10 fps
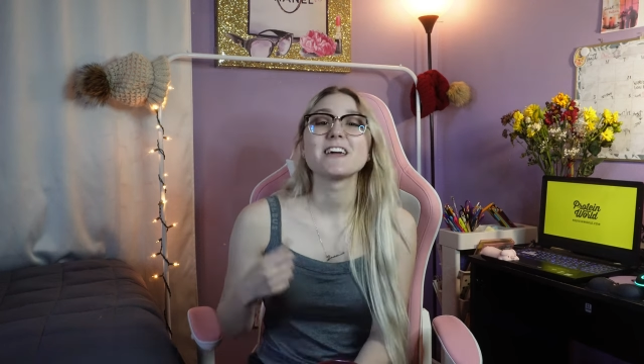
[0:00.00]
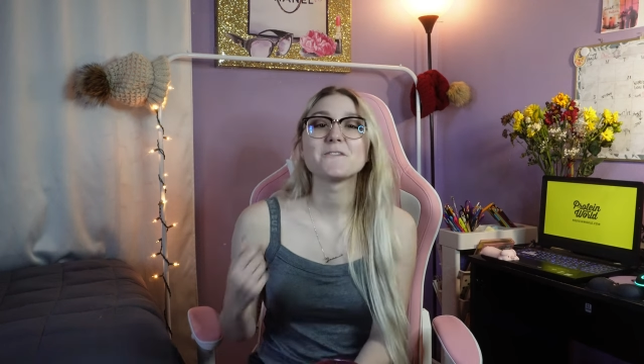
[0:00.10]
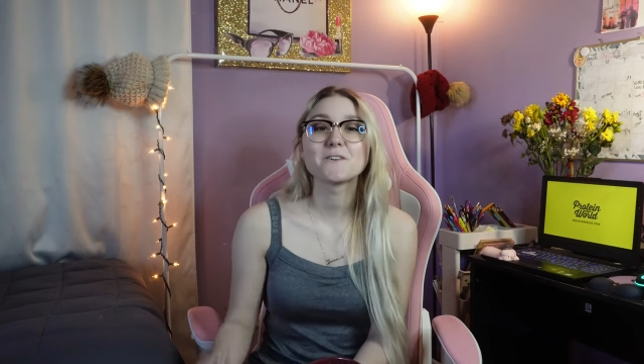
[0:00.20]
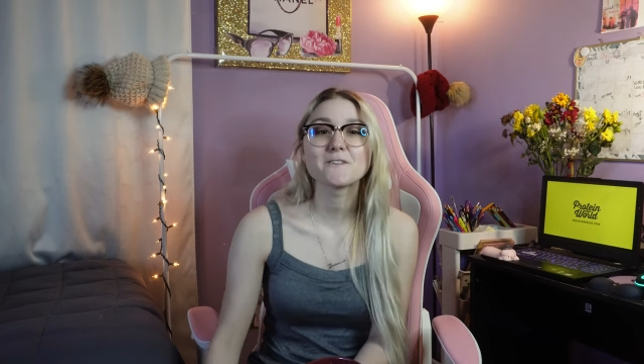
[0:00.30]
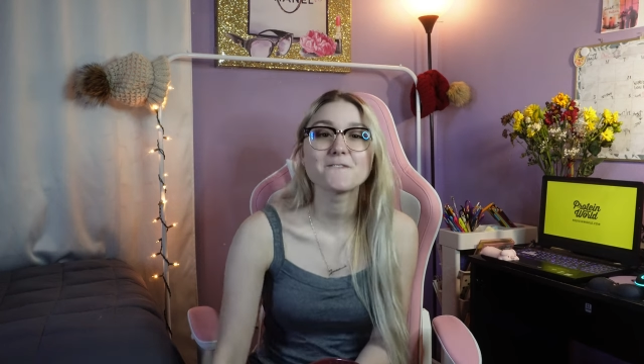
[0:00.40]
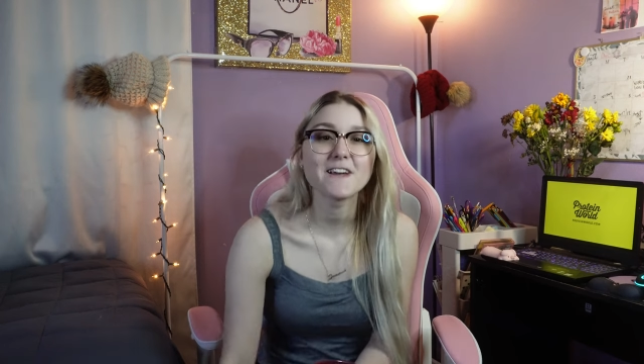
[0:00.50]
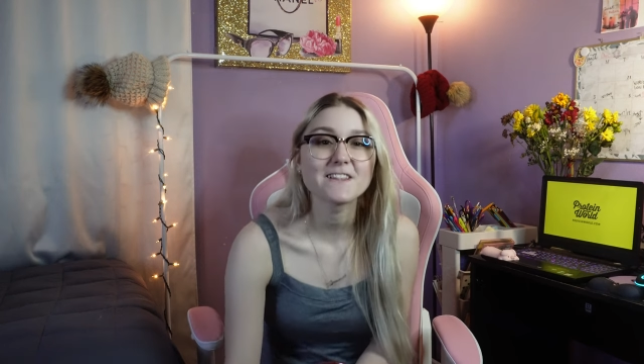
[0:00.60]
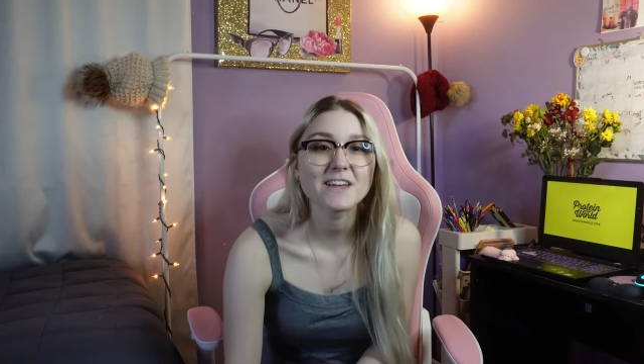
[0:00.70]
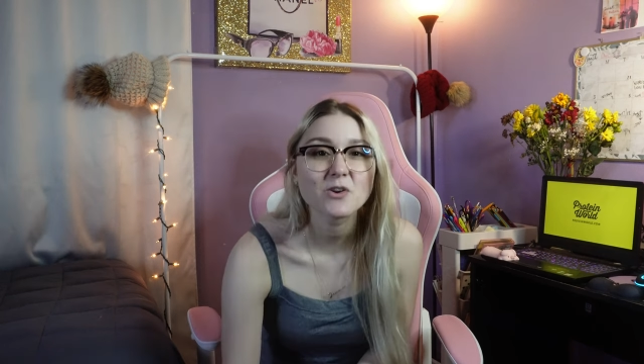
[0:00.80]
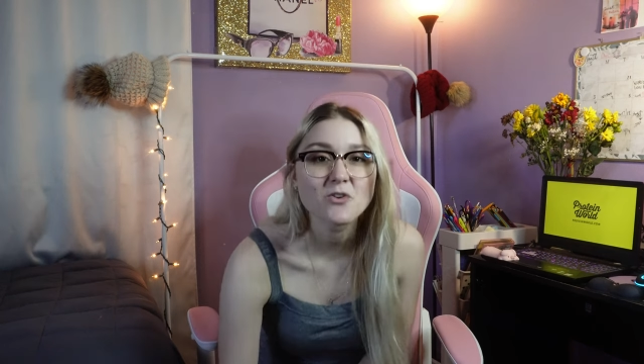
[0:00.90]
if you're a fan
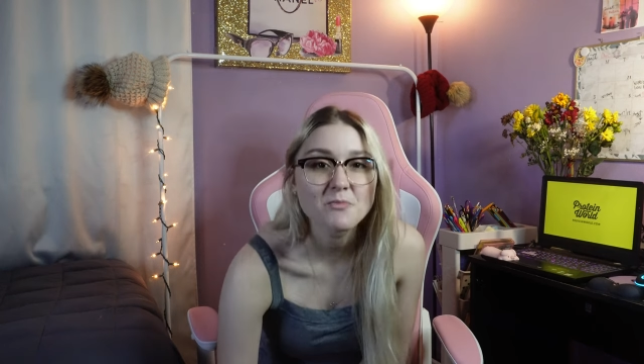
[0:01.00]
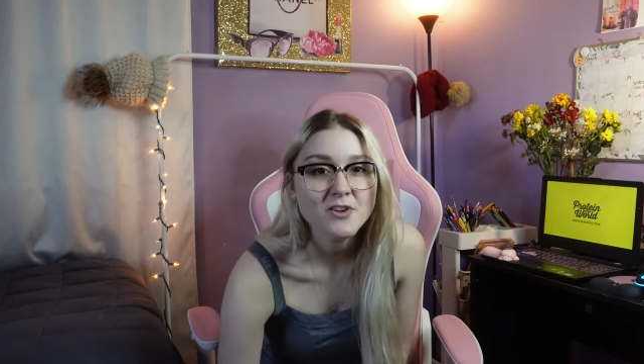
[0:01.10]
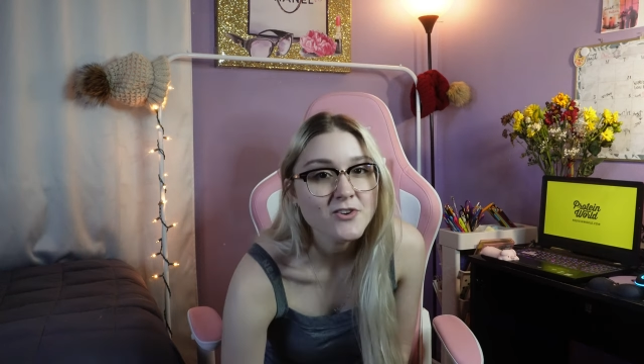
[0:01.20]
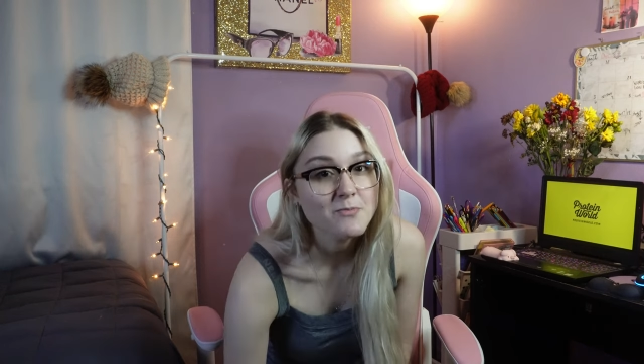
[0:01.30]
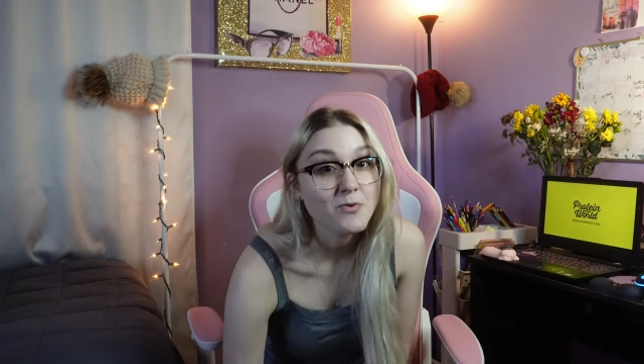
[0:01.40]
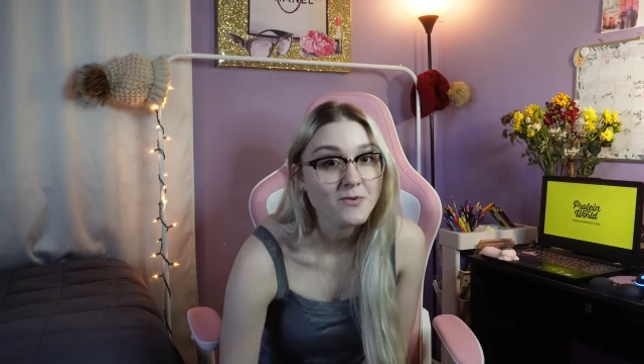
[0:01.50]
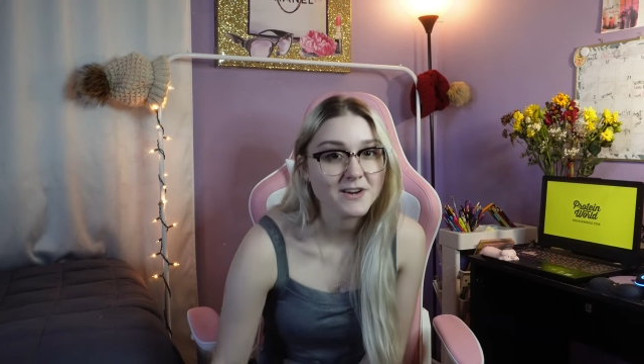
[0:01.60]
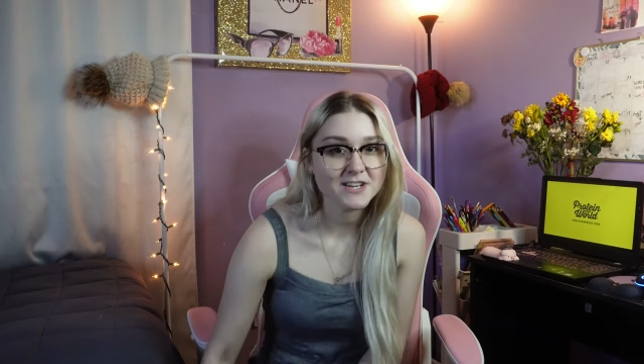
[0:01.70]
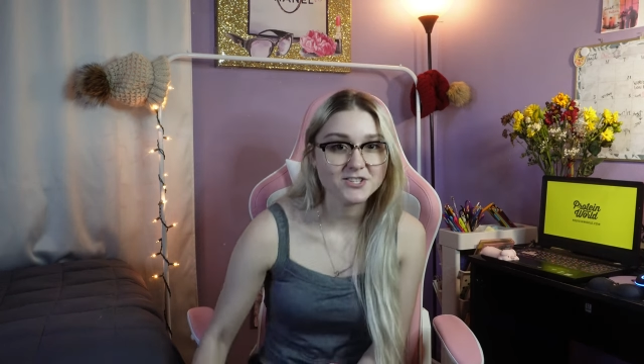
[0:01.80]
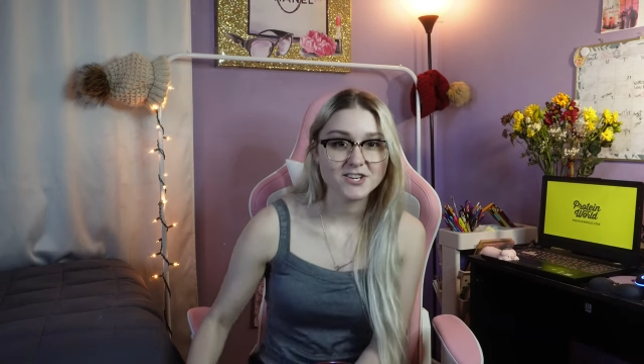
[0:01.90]
like oatmeal or
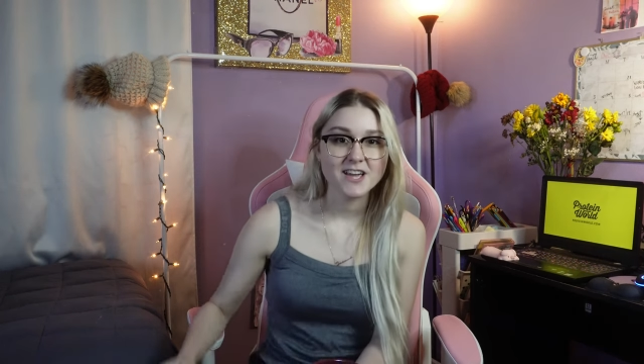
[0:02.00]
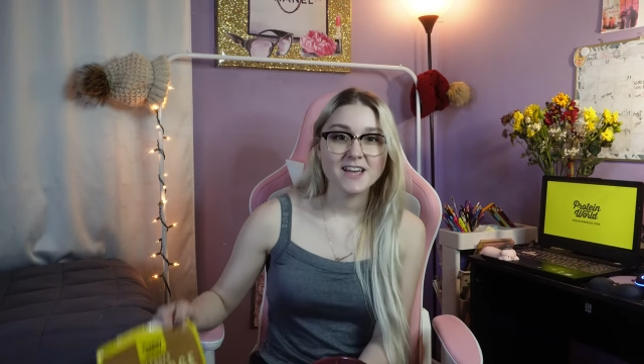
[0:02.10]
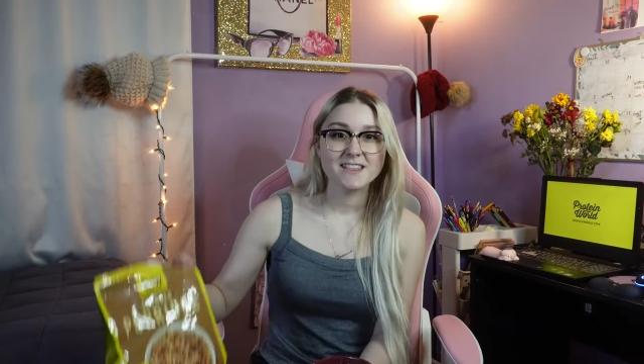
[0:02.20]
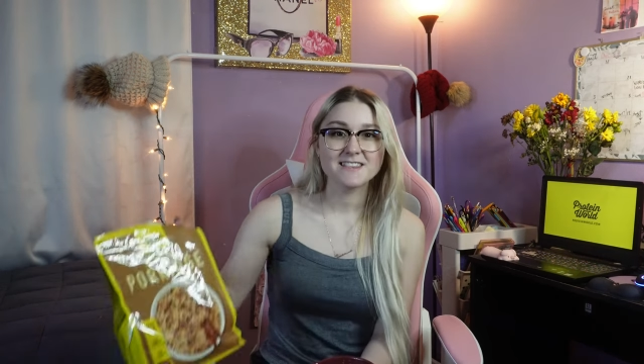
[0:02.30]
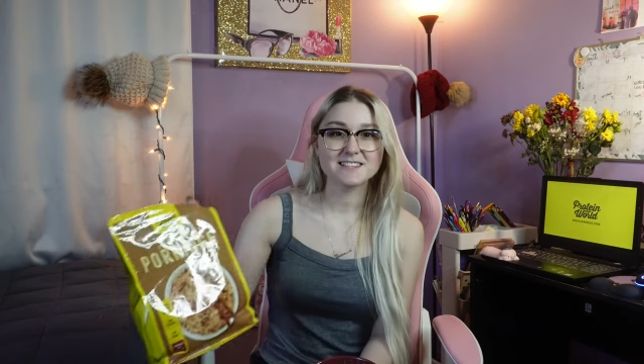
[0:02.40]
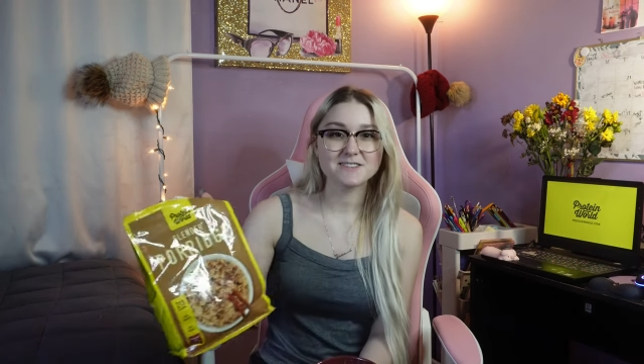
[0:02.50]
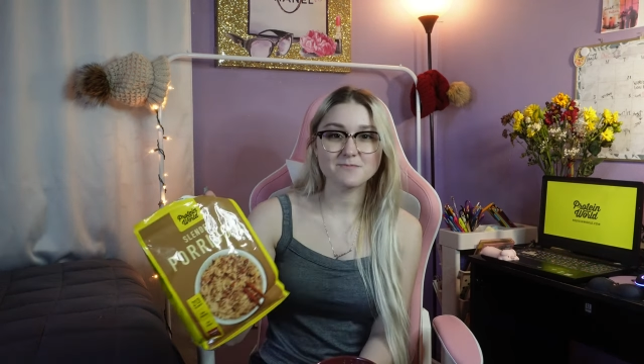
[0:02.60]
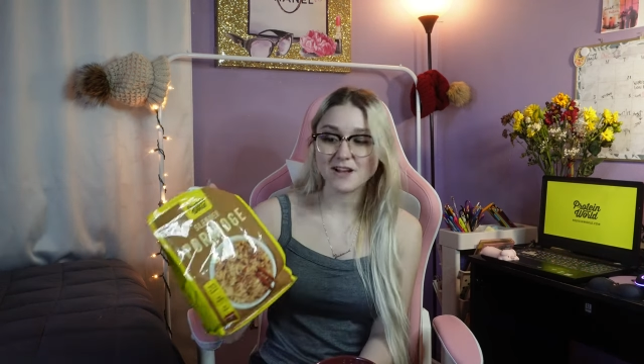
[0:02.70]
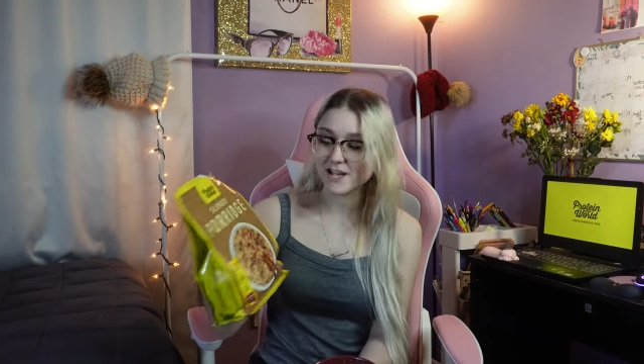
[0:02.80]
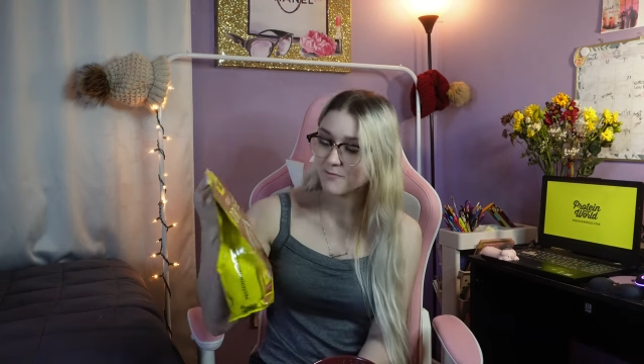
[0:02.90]
porridge, this would
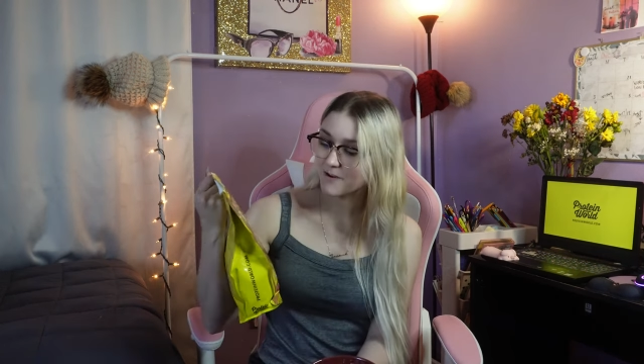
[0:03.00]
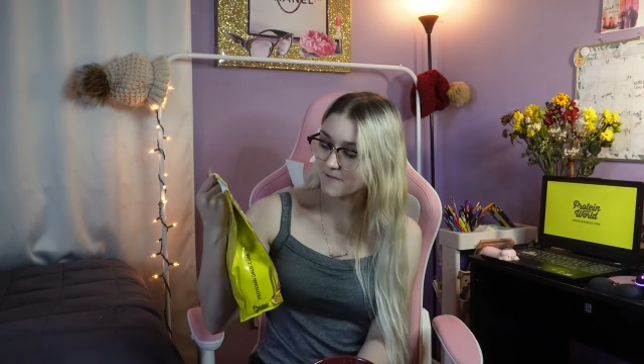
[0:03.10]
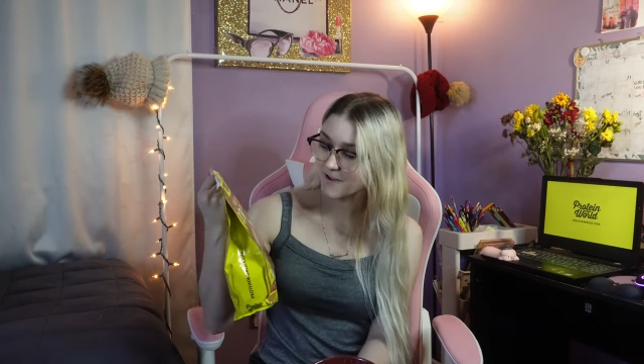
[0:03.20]
probably work for